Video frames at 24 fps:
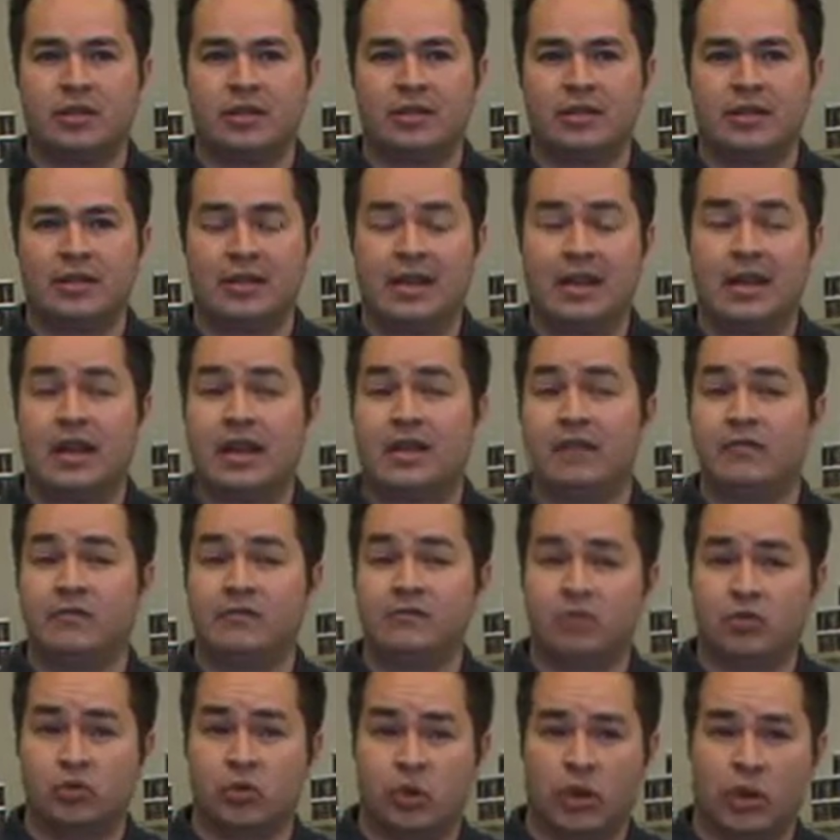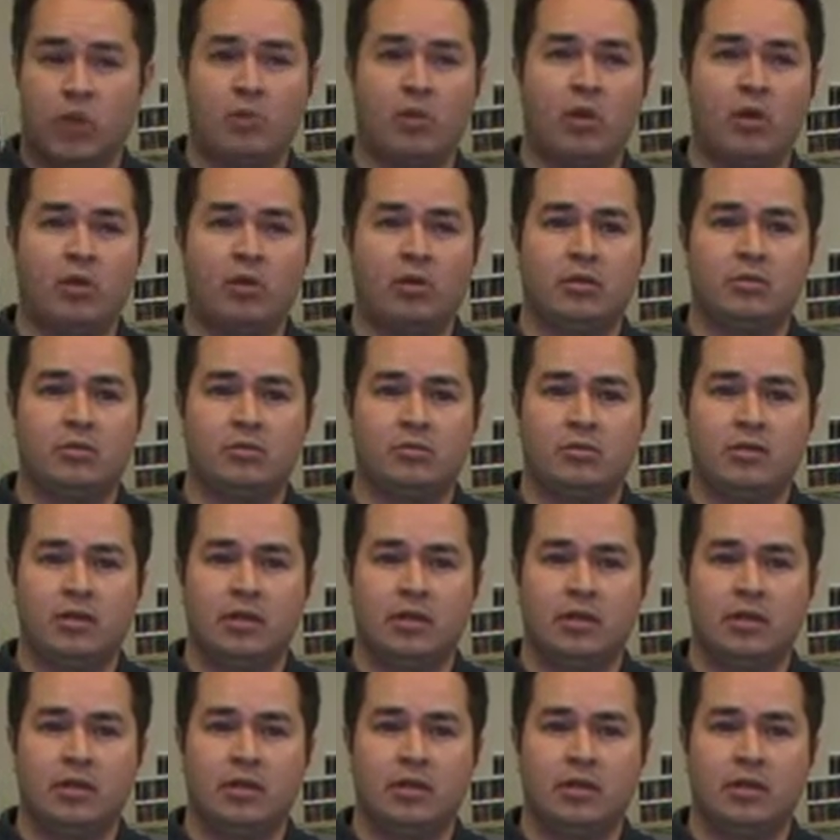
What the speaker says: they kind of have drywall